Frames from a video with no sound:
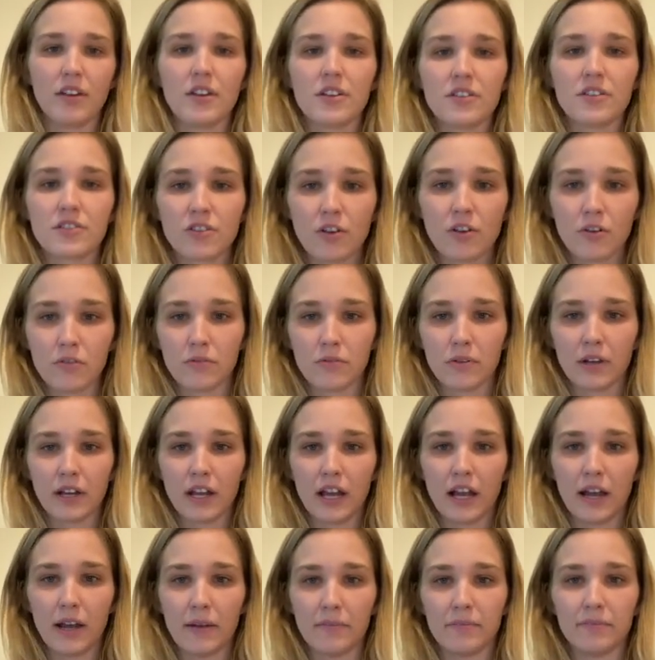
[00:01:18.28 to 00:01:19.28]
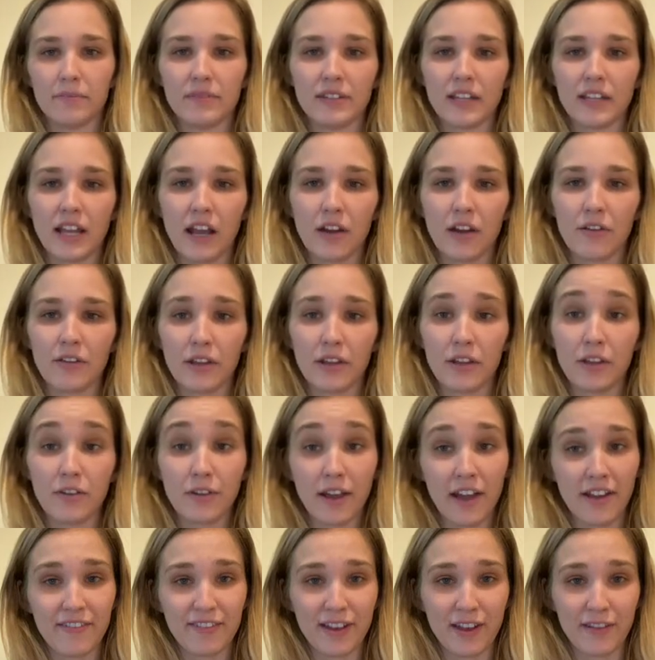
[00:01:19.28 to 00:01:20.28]
So um, now that you
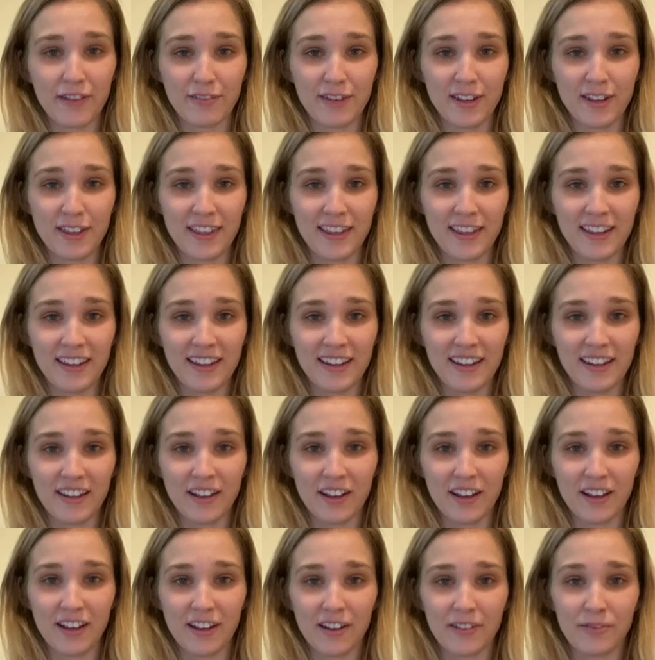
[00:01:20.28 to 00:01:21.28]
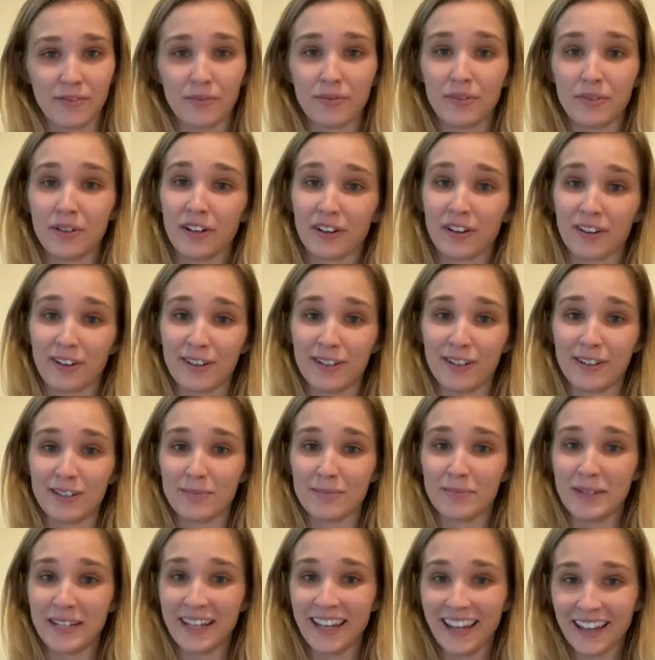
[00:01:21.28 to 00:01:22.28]
have everything, uh, we are going to
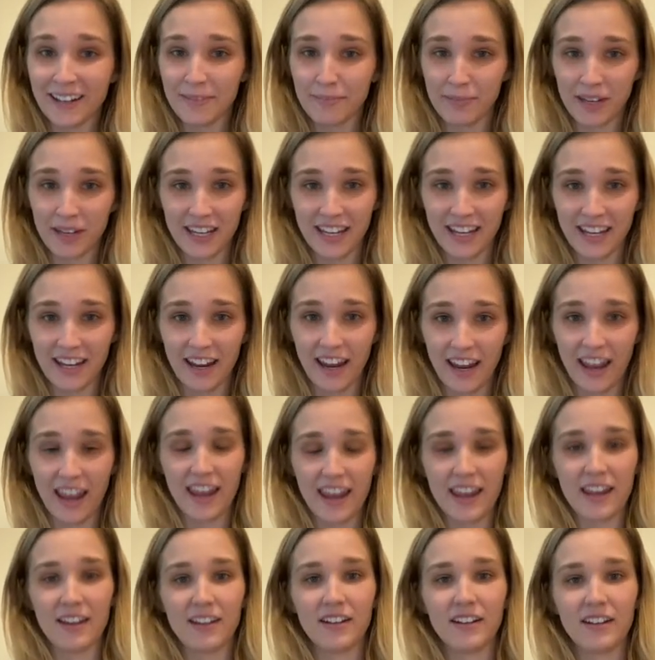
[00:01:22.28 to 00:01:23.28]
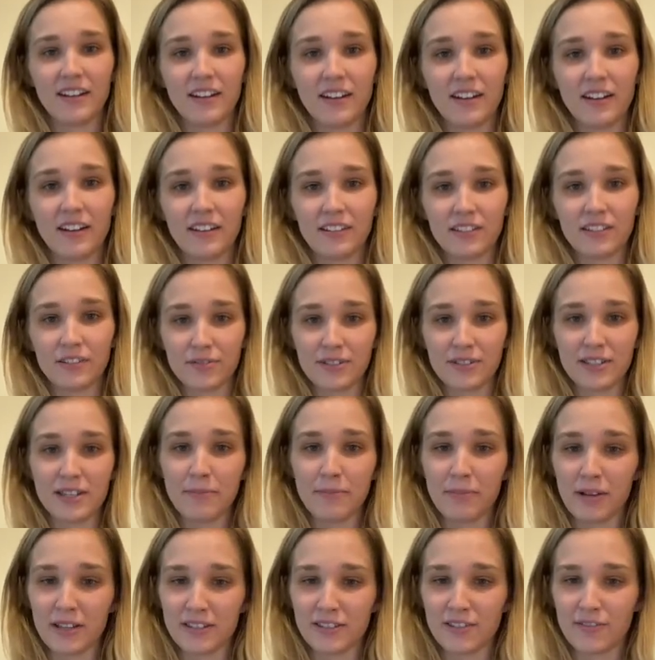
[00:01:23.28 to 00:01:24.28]
begin making a twisting
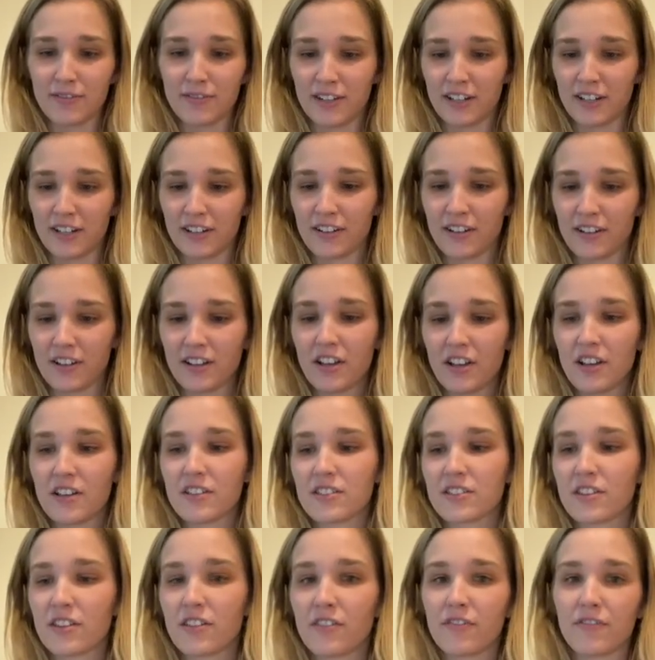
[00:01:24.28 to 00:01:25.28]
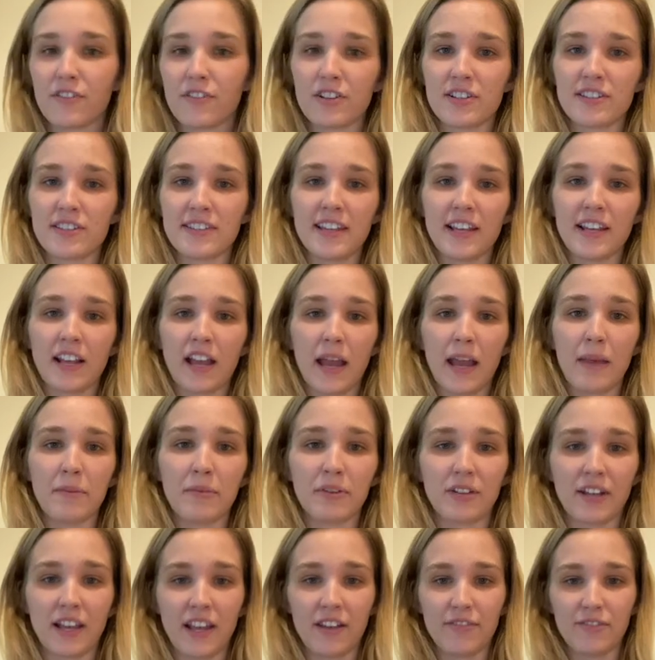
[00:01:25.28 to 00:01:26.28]
puzzle feeder. So the first thing I'm
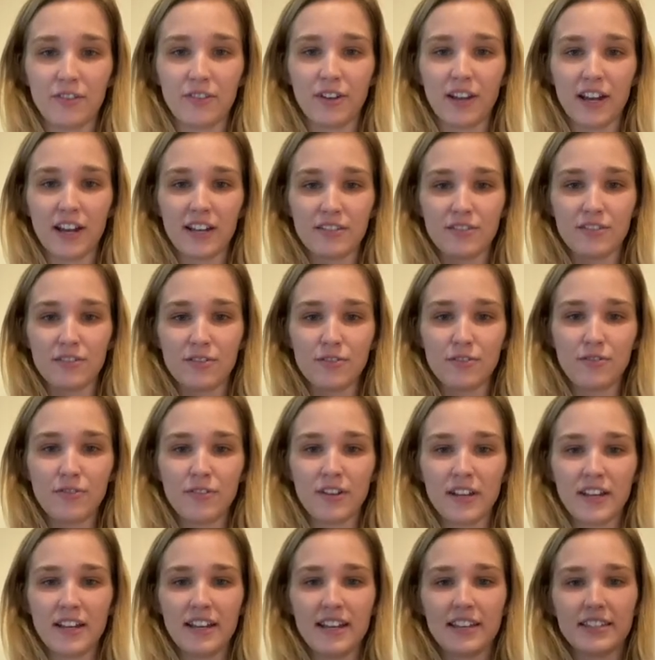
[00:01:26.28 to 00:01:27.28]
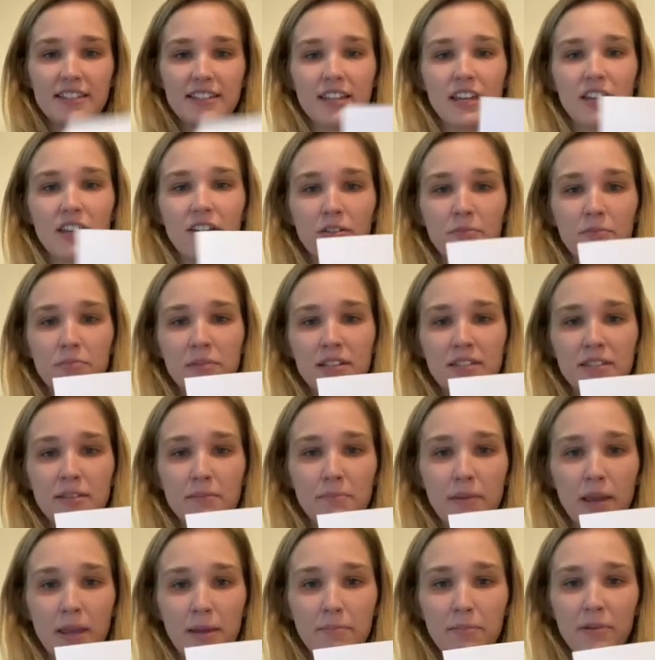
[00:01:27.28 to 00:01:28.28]
going to have you guys do is take your piece of
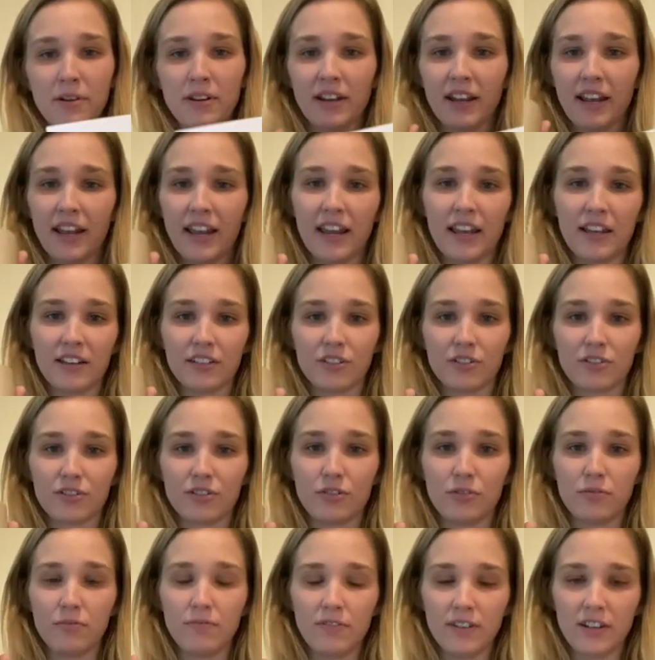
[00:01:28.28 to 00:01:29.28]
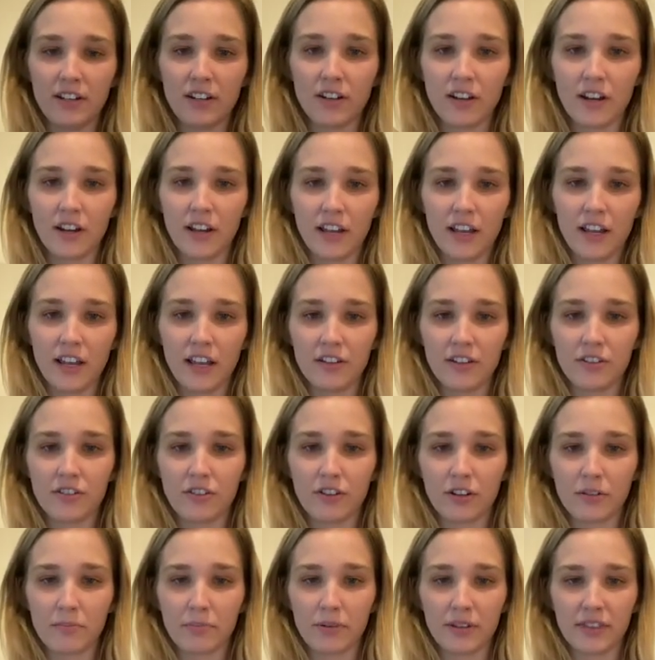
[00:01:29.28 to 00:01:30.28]
paper and your tube feeder, and you're
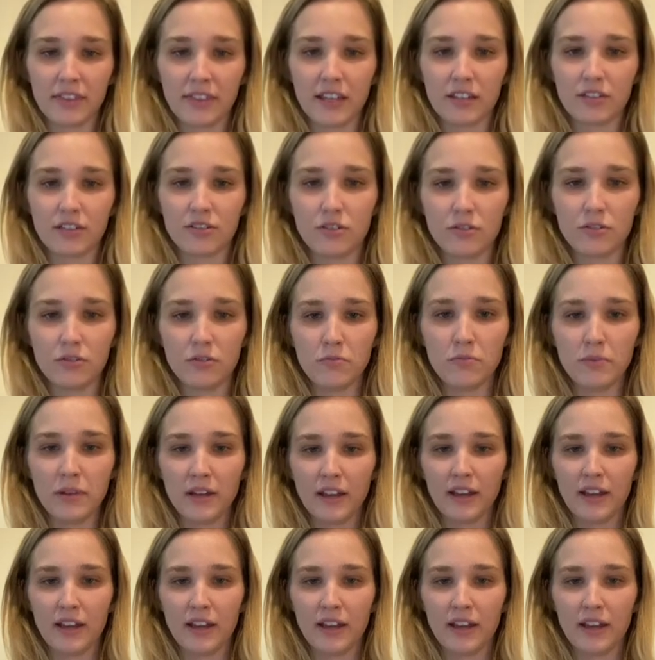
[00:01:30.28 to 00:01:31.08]
going to put that tube